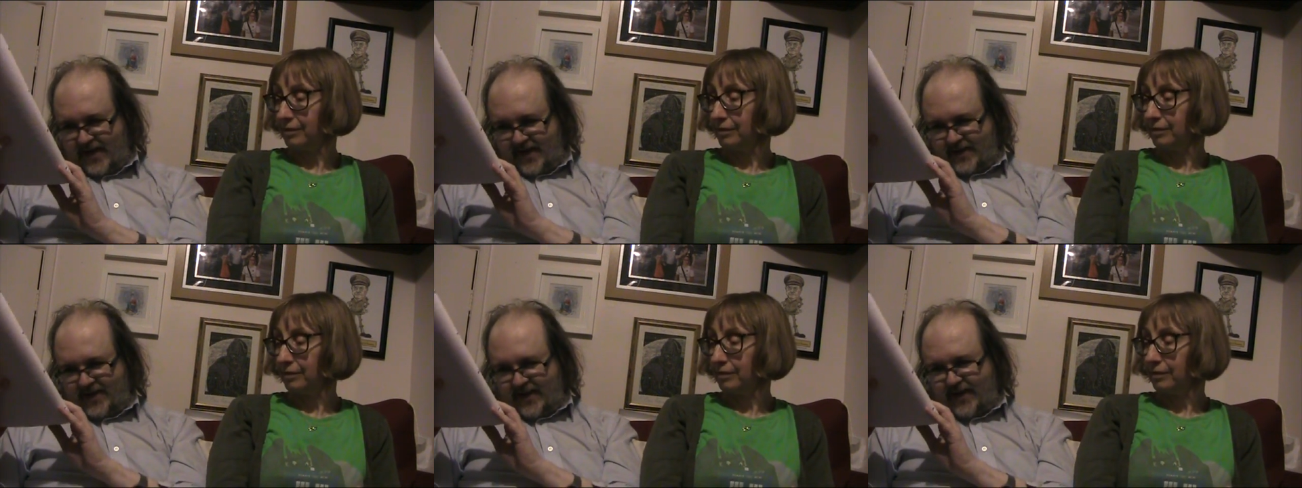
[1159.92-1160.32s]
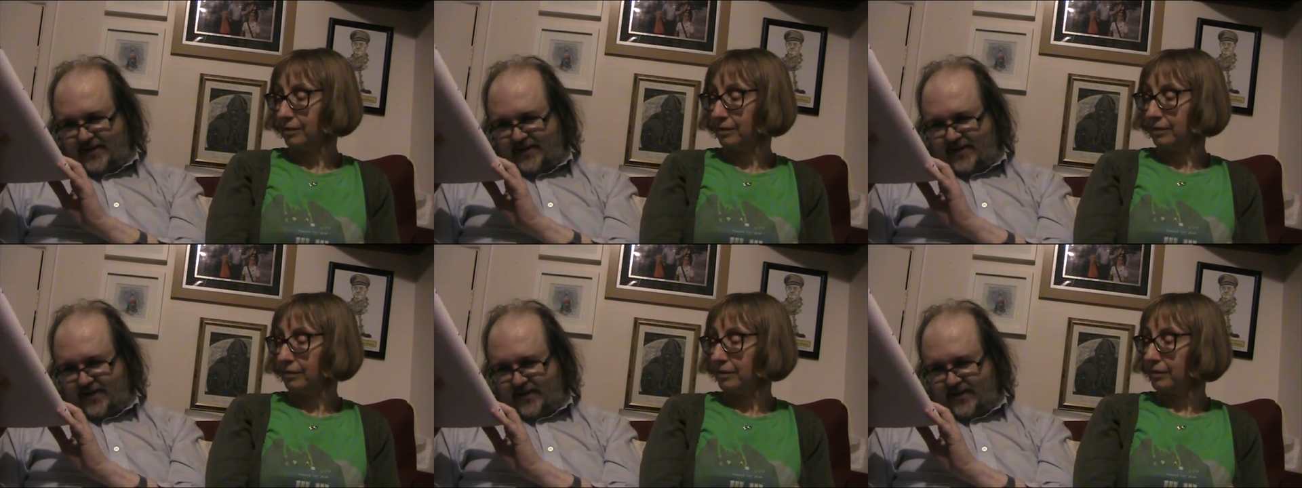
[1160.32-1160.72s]
Speaker 1: I said
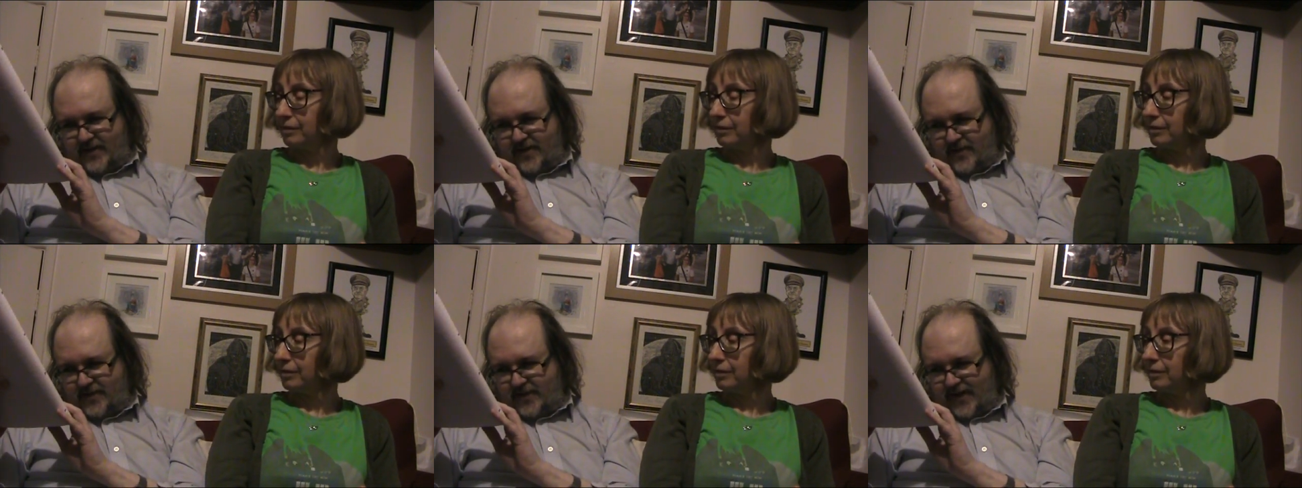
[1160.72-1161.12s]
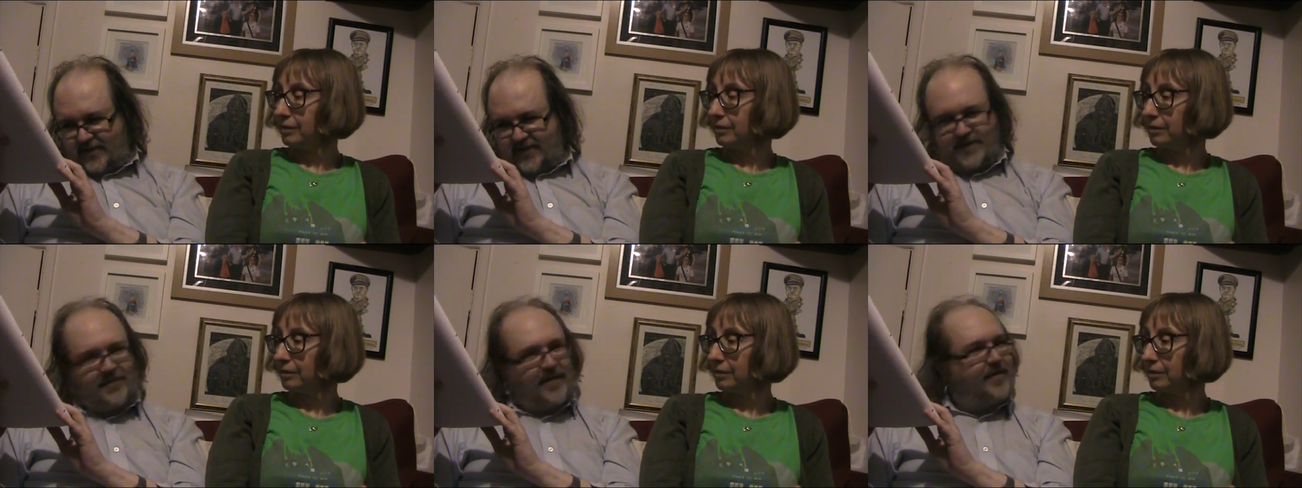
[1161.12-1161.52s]
inside the doll's
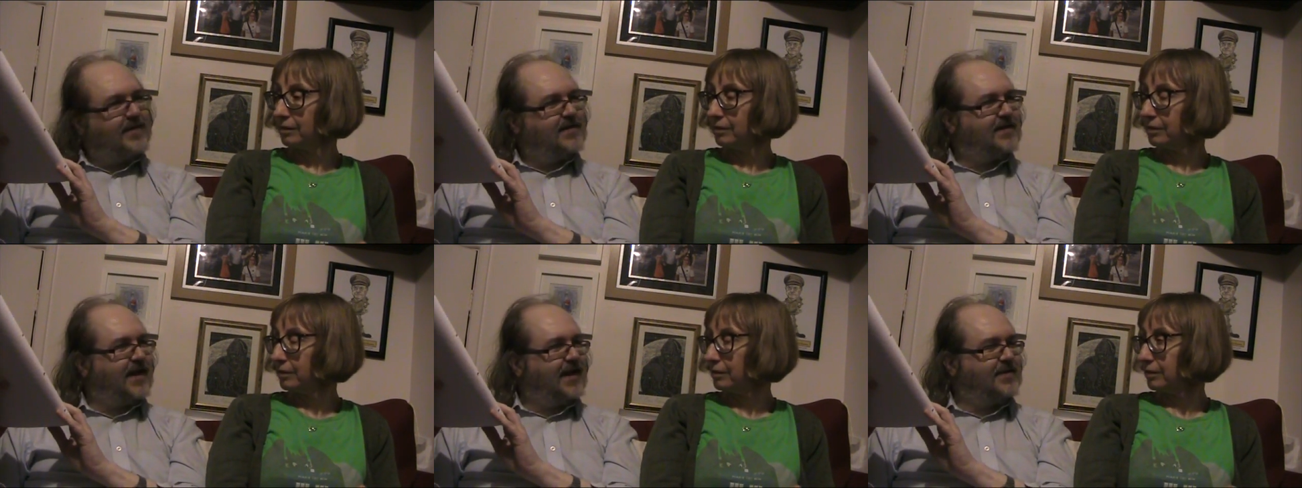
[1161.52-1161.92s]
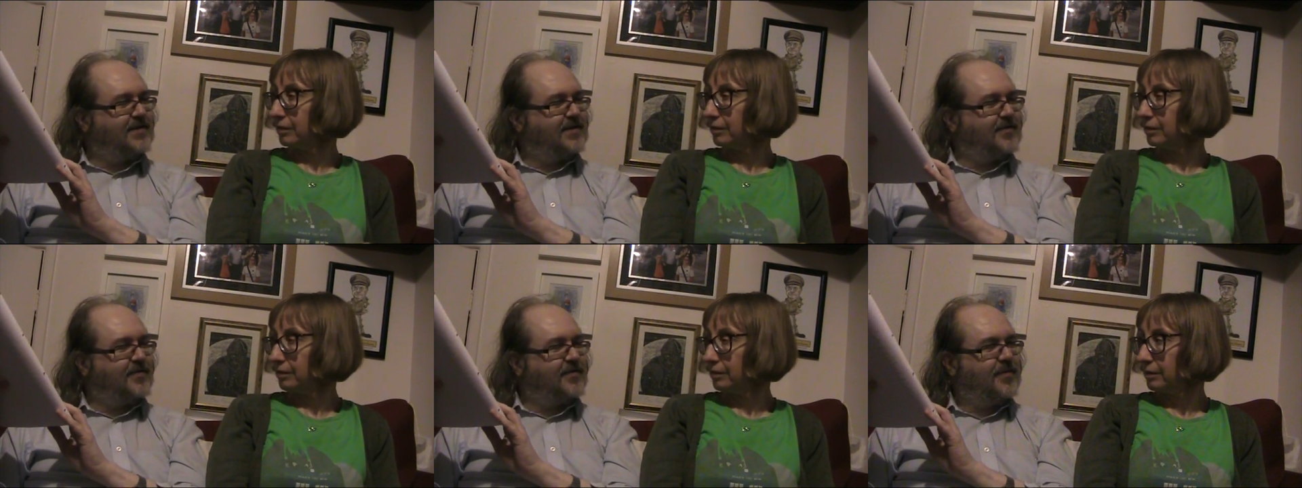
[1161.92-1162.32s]
house is very
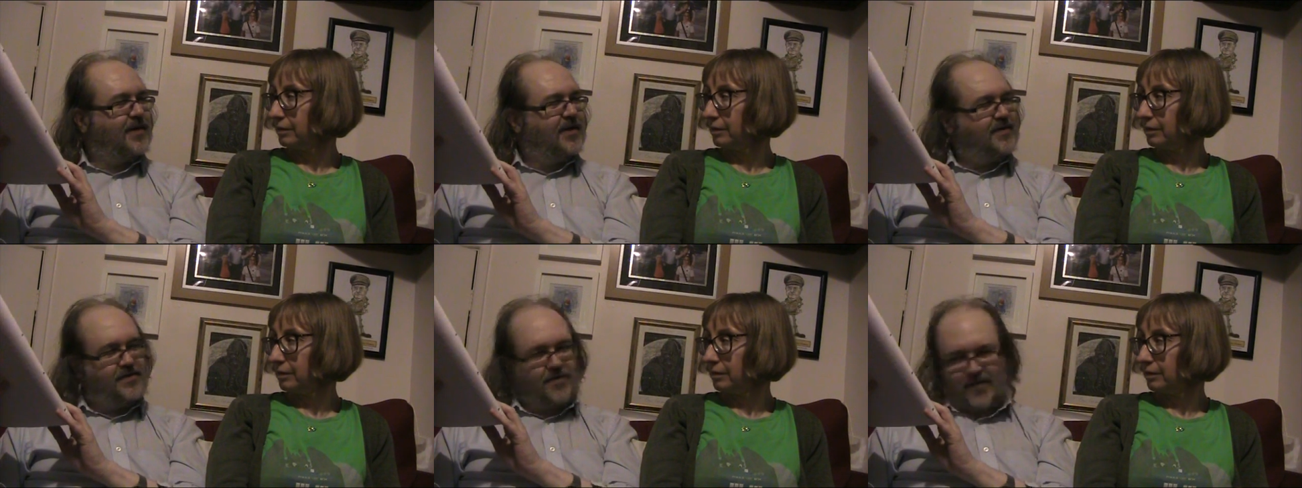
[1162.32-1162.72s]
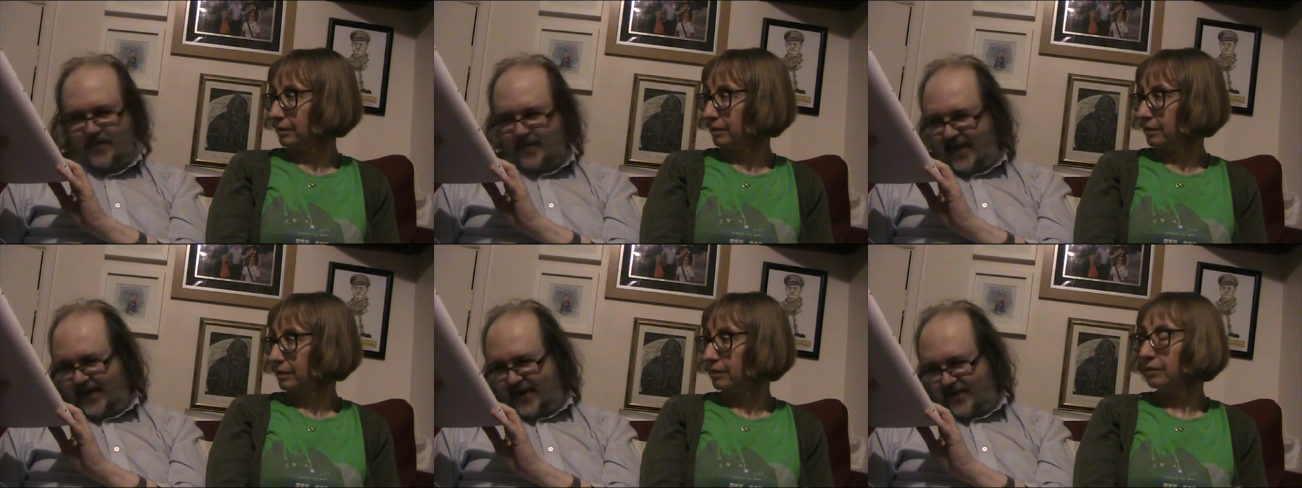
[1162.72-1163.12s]
Celestial
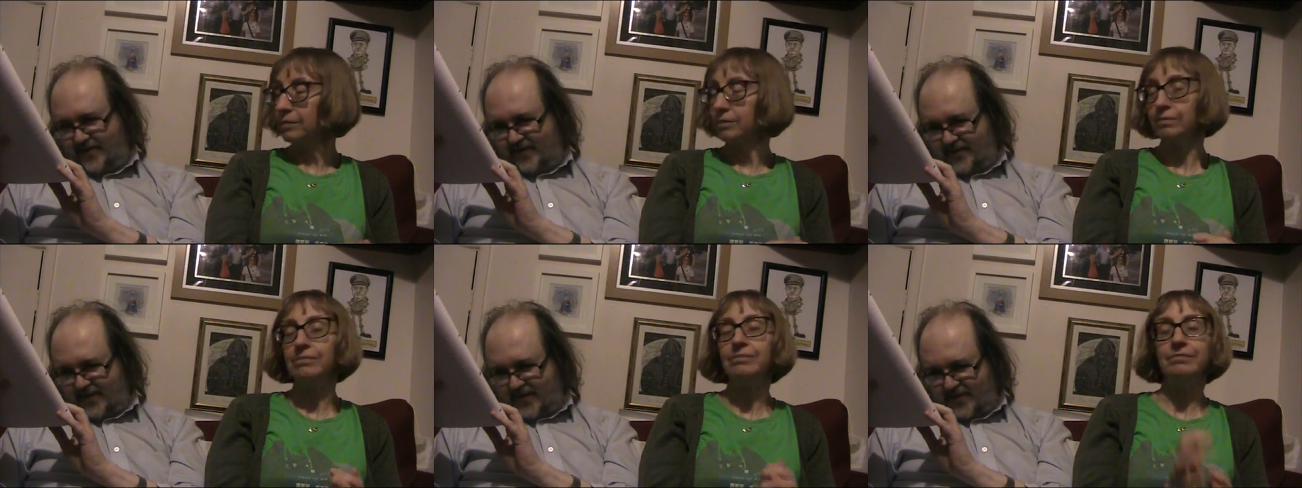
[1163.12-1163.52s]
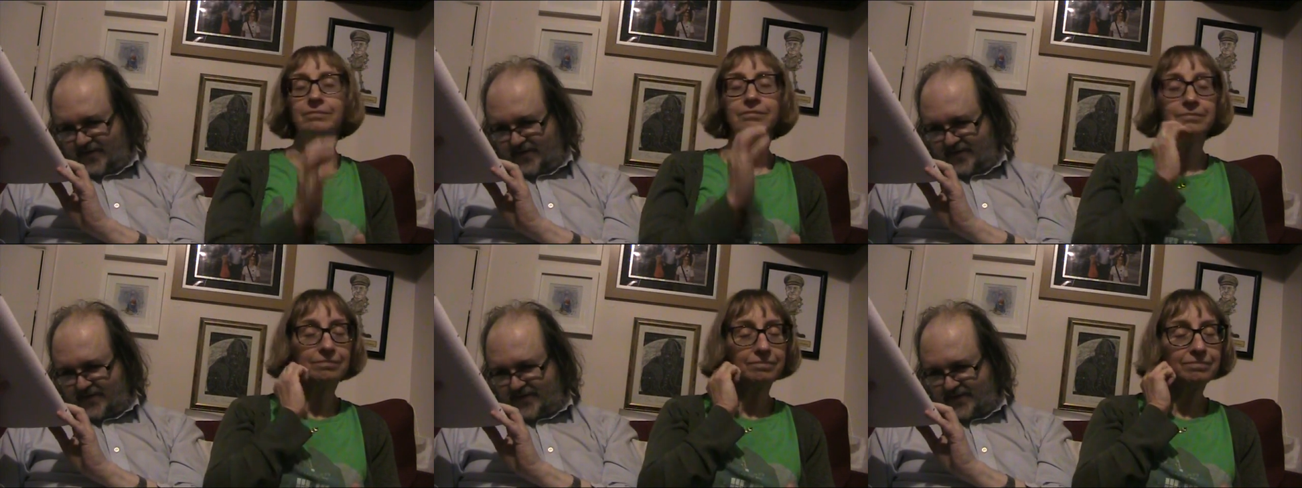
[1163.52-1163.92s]
Toy Maker, of mm-hmm.
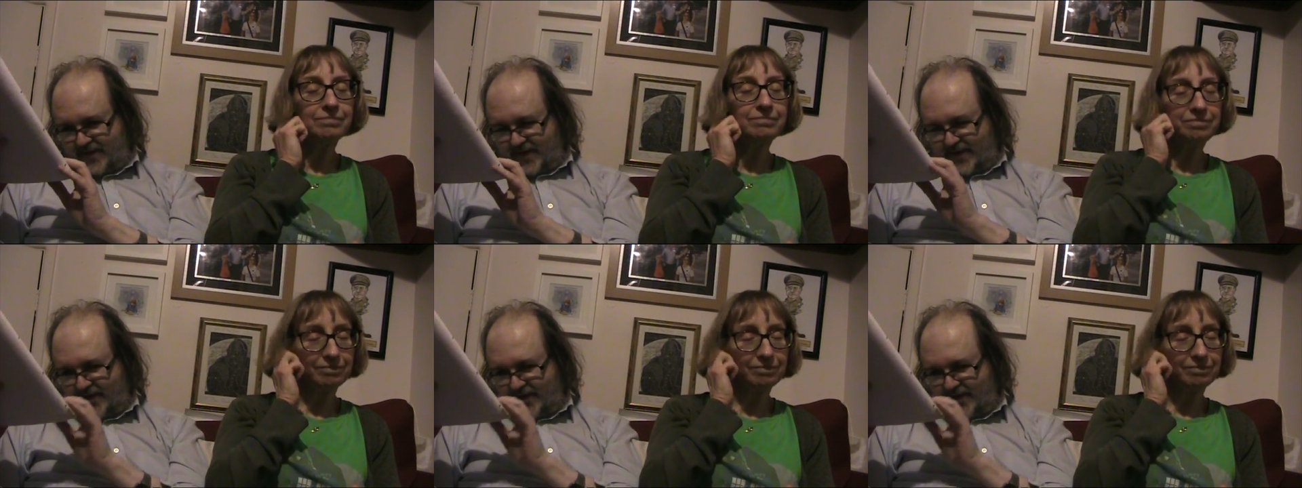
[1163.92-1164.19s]
course, isn't it?